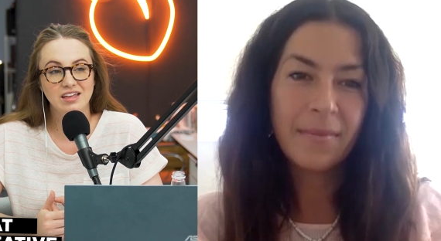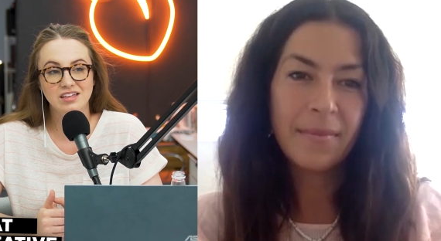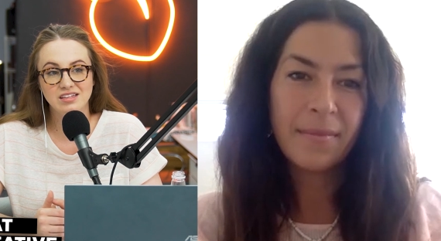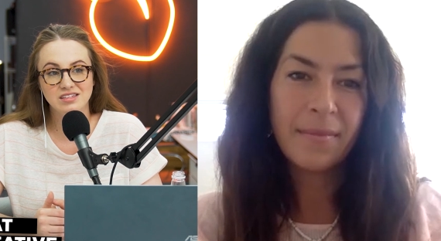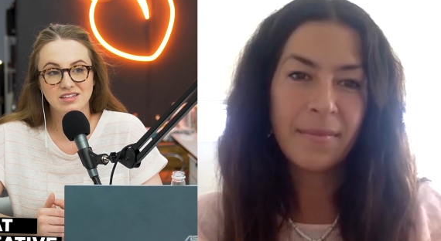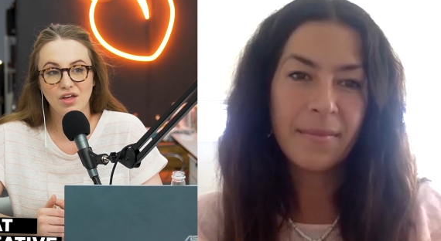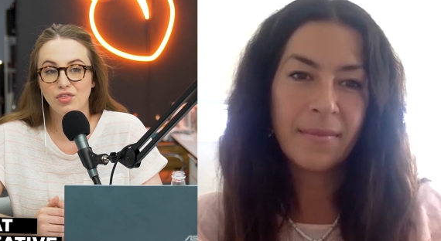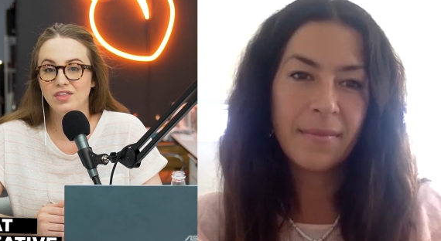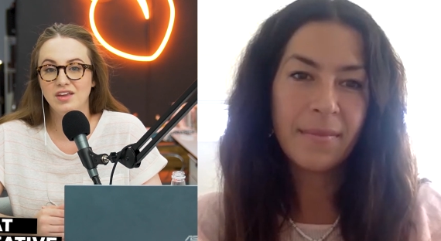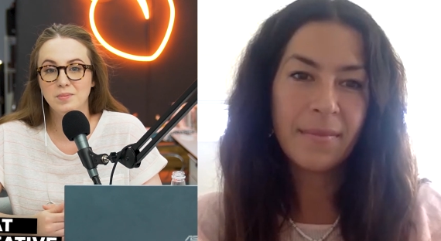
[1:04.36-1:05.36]
Speaker 1: is a
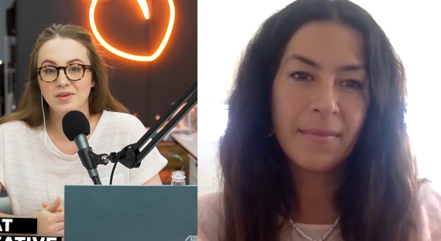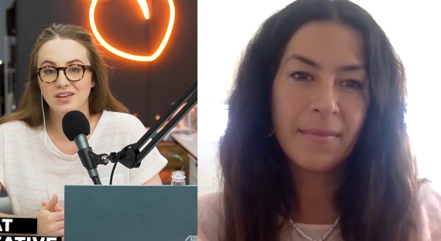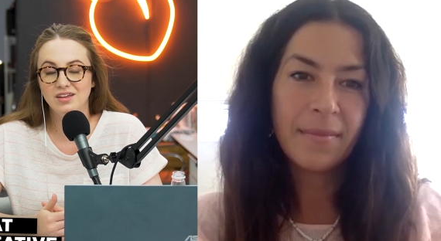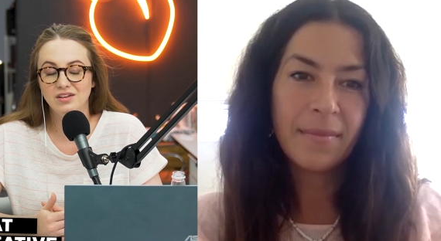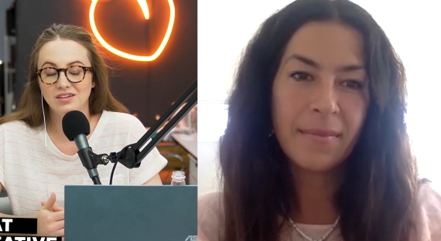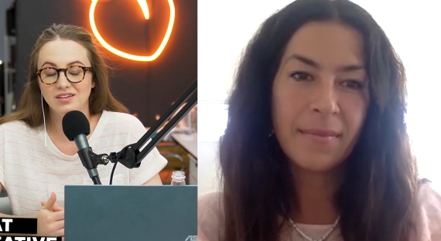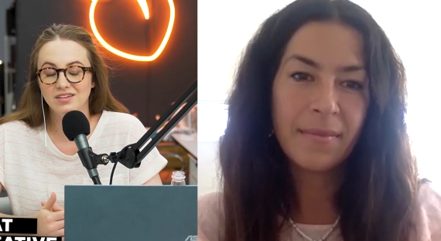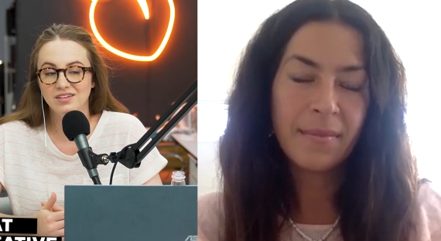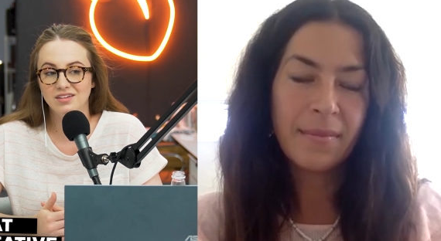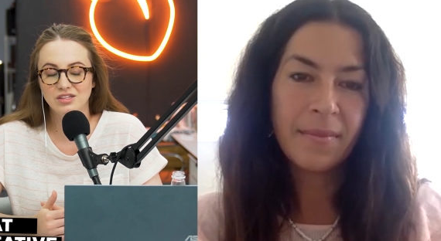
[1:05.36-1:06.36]
theme in,
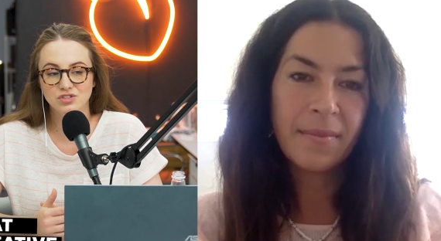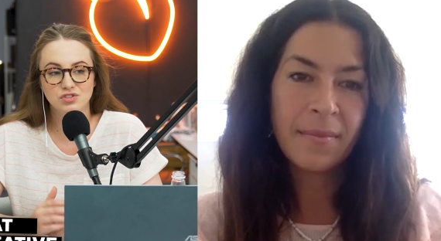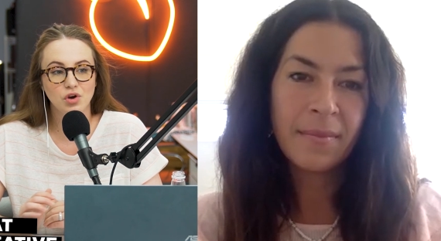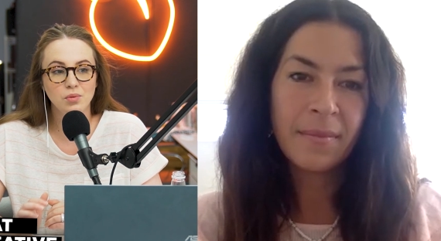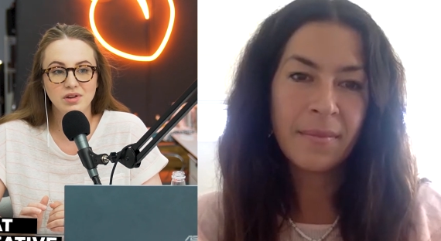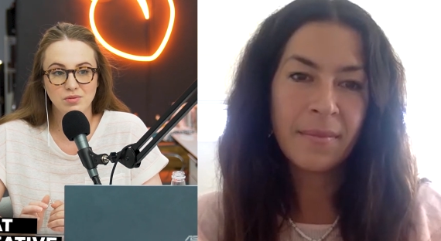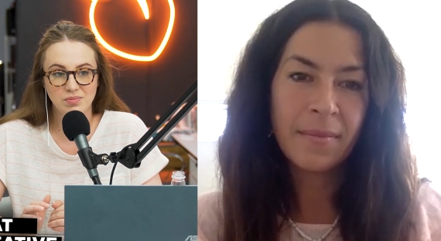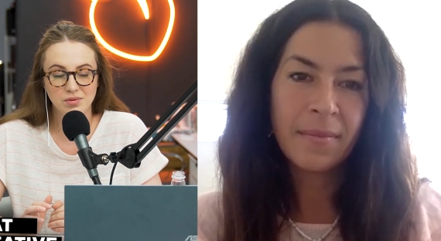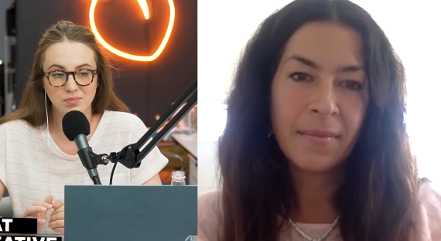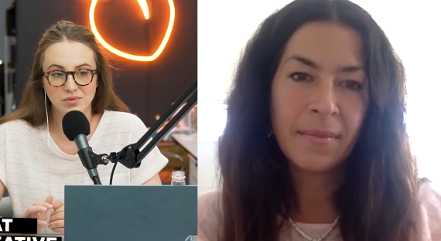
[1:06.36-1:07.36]
in so many
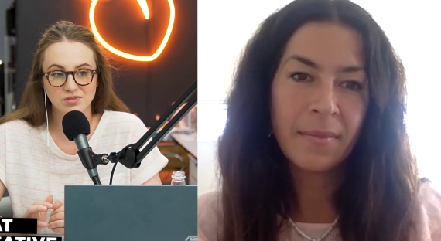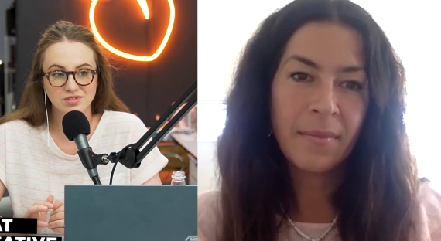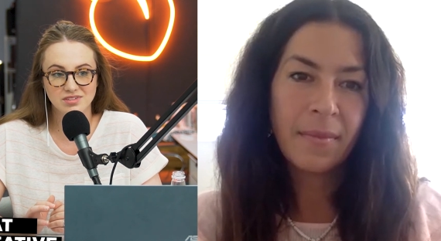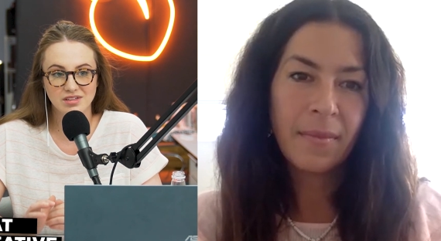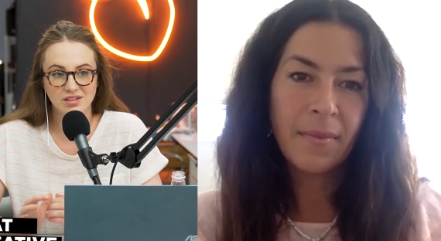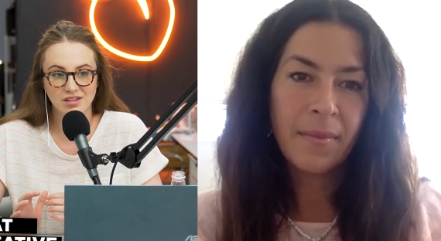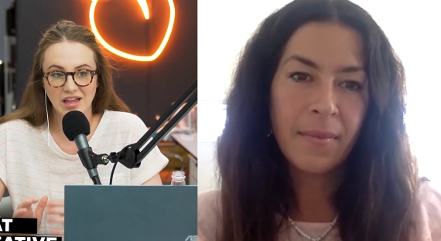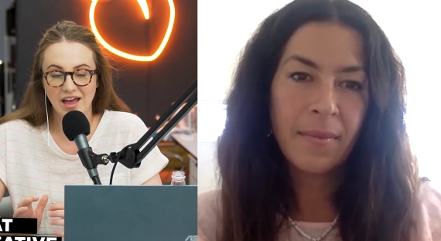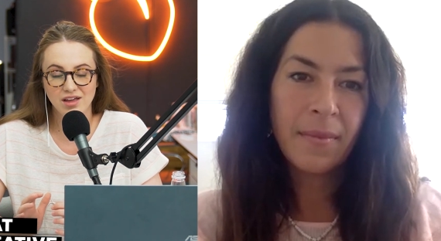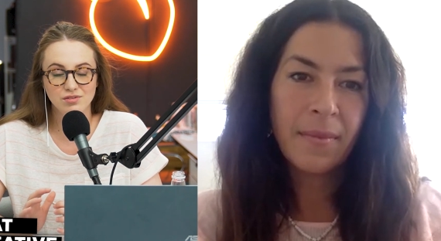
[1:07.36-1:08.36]
people's
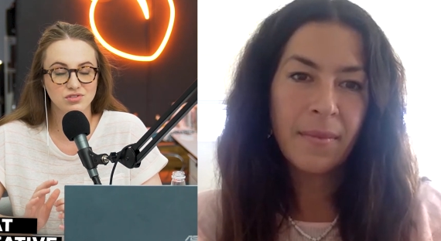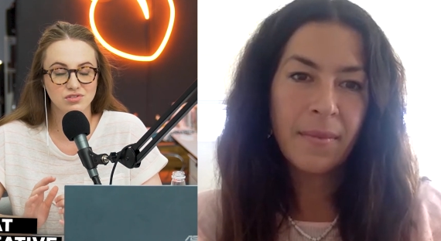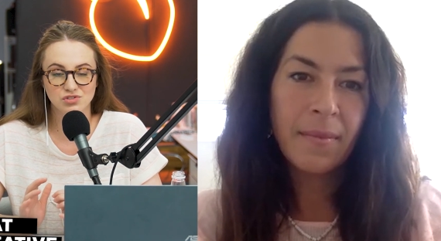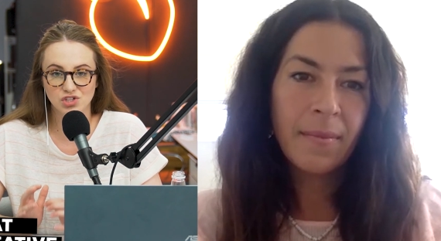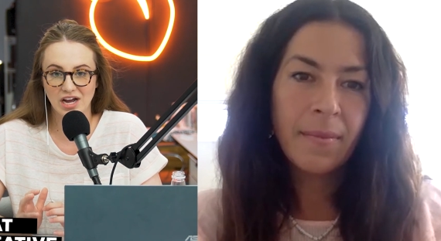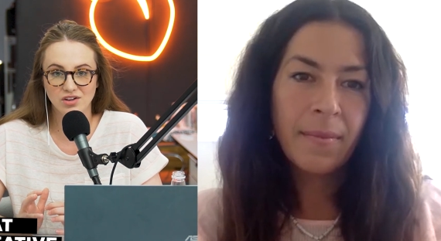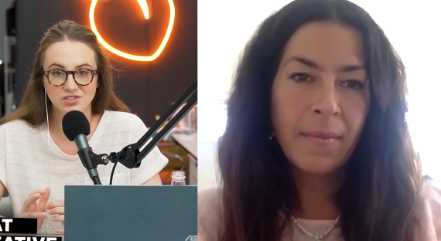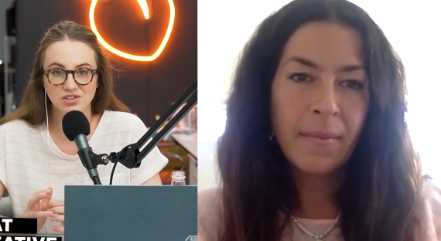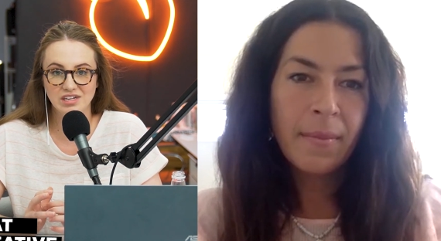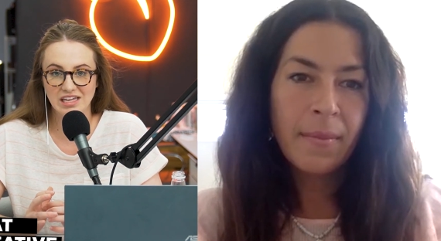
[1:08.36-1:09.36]
lives or their
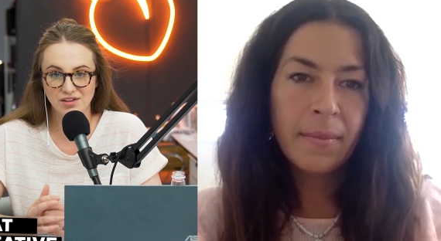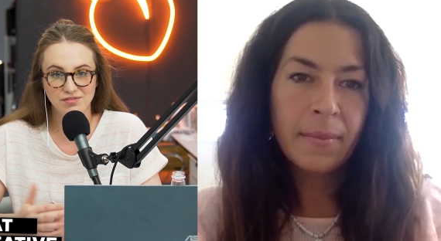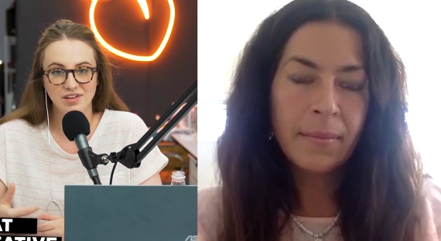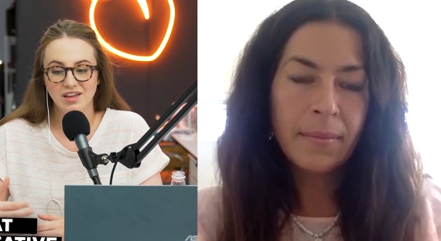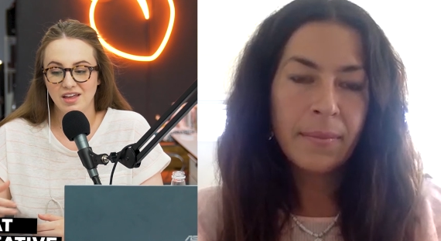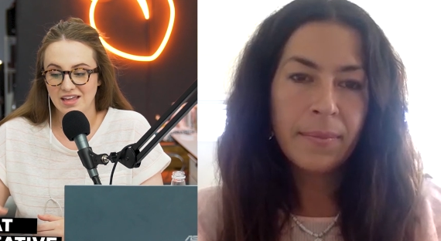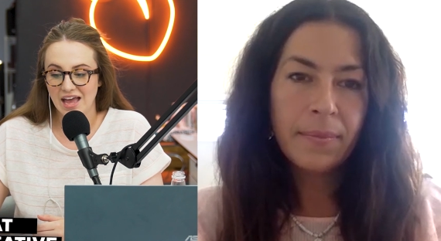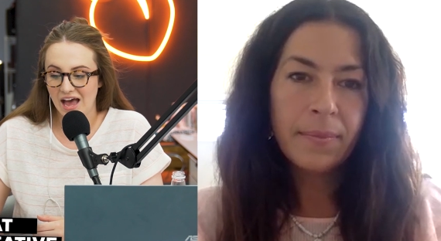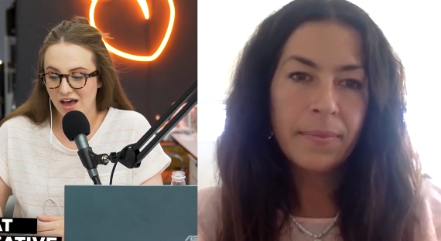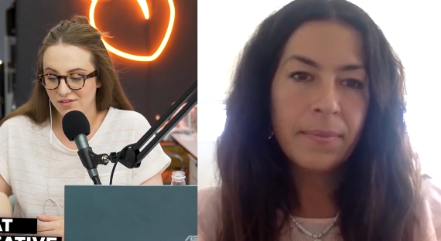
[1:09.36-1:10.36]
childhood, if they
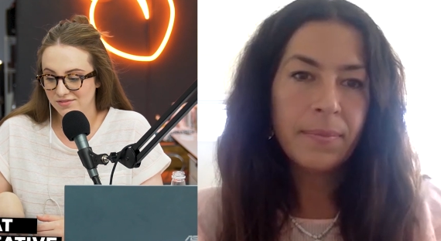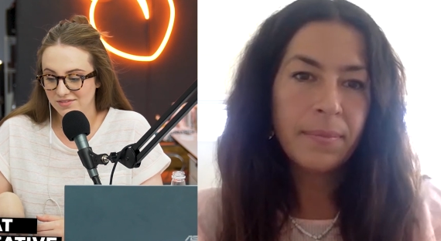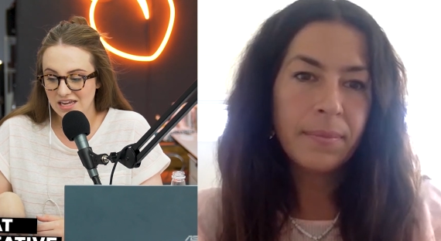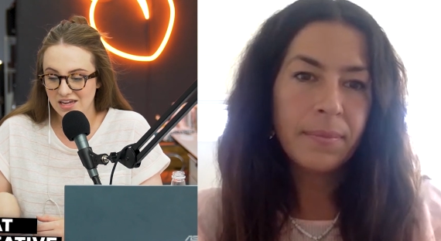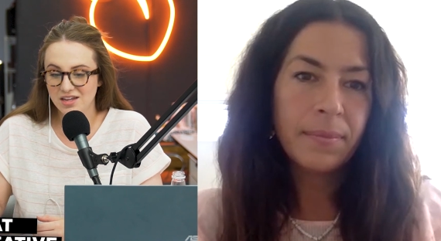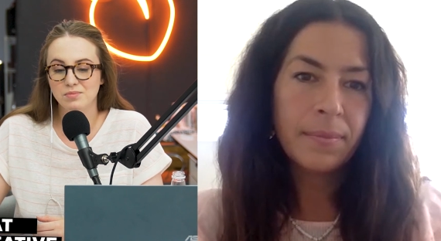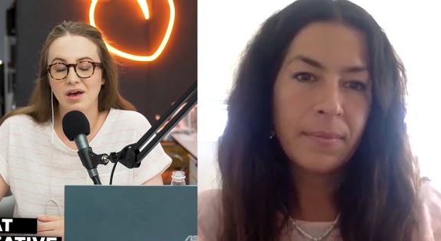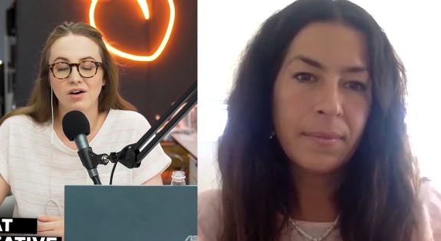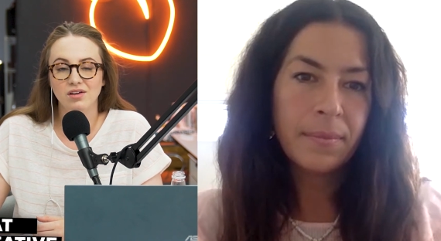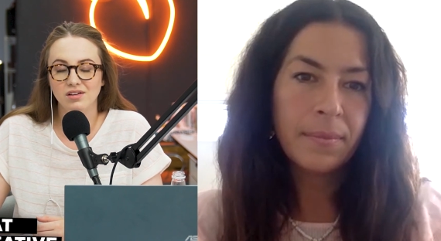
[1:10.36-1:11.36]
have any
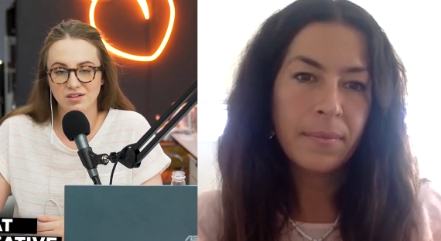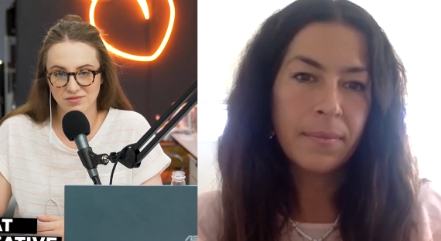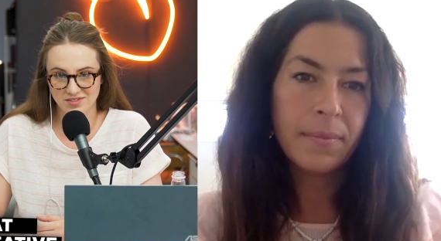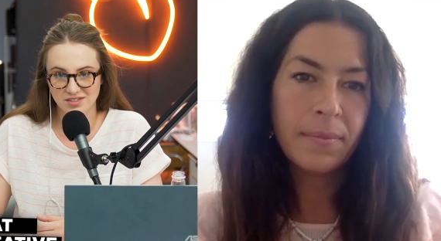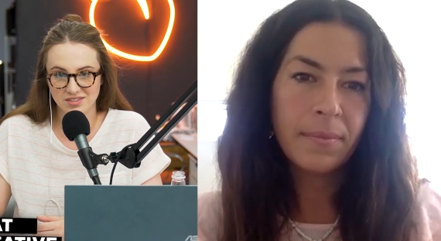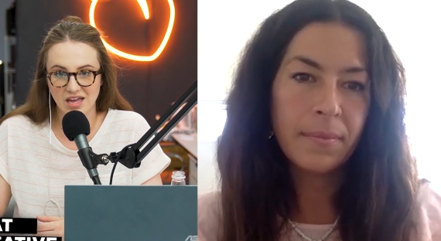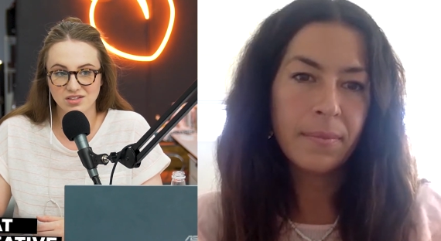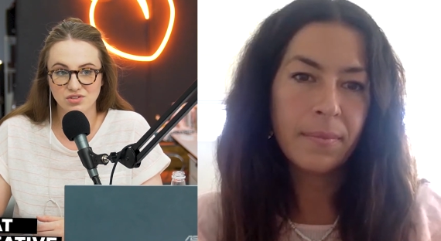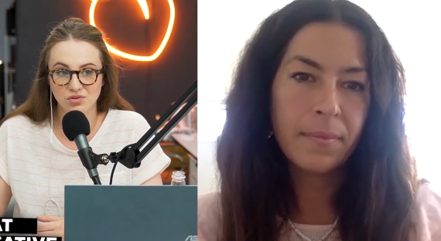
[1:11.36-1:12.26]
amount of success.